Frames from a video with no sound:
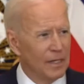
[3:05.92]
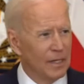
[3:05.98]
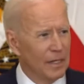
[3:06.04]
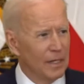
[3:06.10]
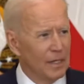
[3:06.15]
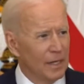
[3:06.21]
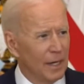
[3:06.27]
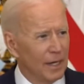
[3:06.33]

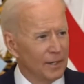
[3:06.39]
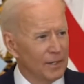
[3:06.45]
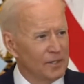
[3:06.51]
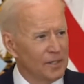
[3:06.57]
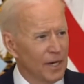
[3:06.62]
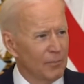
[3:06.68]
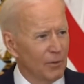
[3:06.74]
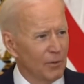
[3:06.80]
It
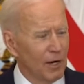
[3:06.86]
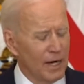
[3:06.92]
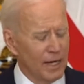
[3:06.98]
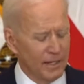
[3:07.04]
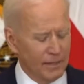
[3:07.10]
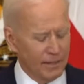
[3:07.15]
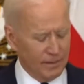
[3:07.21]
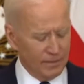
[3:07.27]
added that
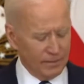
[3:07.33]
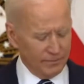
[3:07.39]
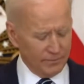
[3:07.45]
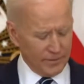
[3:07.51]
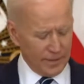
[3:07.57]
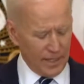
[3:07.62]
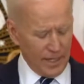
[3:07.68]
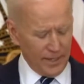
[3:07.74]
the
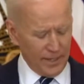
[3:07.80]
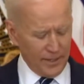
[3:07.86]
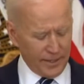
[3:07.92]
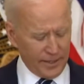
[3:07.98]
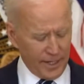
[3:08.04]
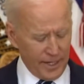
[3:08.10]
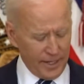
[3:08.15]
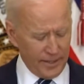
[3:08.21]
durability
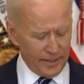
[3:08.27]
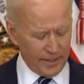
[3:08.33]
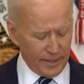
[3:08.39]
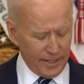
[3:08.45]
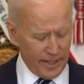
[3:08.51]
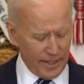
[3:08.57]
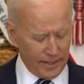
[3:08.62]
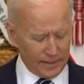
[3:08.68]
of this
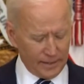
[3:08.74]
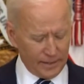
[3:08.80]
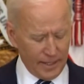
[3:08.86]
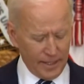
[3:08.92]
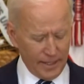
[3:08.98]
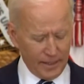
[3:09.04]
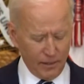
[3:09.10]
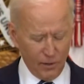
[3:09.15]

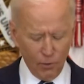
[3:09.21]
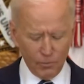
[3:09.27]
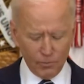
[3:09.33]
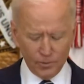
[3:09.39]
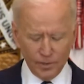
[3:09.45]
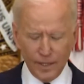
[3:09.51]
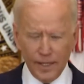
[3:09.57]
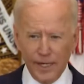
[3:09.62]
rebound,
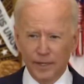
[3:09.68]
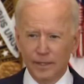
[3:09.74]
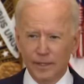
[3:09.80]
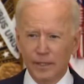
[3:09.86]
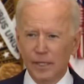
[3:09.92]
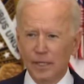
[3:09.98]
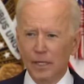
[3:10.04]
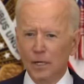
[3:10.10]
however, is
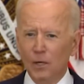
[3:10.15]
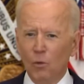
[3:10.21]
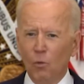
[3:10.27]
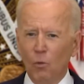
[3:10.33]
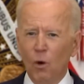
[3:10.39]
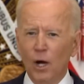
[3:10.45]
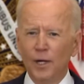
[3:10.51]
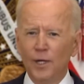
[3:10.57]
difficult
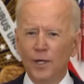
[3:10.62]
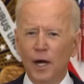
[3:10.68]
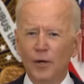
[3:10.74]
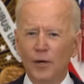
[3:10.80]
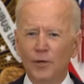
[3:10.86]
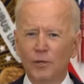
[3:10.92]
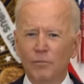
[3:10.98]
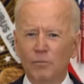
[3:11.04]
to
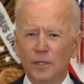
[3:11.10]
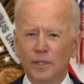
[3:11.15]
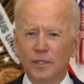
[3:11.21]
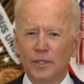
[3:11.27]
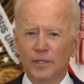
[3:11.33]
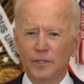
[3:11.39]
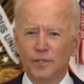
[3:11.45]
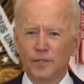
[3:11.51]
measure.
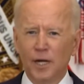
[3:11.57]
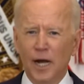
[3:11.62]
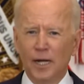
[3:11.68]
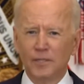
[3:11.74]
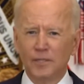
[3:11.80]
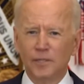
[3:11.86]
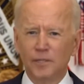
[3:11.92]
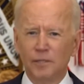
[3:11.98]

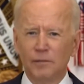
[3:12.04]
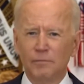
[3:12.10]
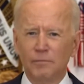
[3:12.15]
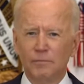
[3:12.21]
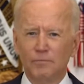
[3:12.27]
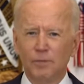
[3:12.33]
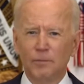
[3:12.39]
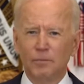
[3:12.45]
Hiring is
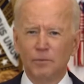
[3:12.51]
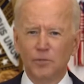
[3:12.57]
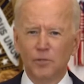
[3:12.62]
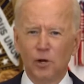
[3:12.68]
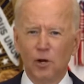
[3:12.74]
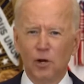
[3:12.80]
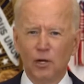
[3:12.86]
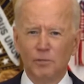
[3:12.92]
picking
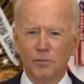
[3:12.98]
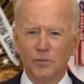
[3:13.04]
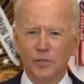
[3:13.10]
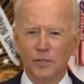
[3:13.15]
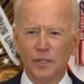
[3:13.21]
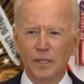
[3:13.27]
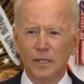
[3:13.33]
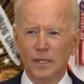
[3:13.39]
up
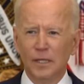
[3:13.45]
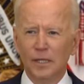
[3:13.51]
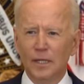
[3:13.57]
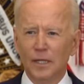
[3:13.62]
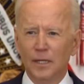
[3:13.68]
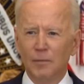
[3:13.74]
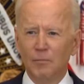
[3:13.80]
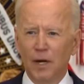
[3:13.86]
rapidly
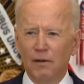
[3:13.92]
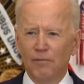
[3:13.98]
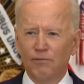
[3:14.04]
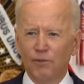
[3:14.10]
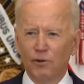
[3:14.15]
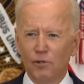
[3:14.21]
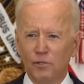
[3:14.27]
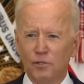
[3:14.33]
after
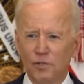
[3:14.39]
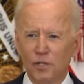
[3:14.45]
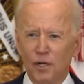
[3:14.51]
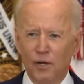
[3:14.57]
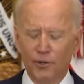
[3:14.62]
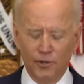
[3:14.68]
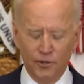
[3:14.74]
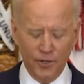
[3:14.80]

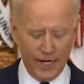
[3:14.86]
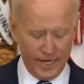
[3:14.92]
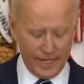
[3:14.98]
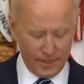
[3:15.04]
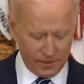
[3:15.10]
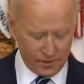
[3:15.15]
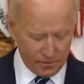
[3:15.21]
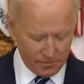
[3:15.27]

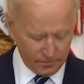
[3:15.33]
backsliding in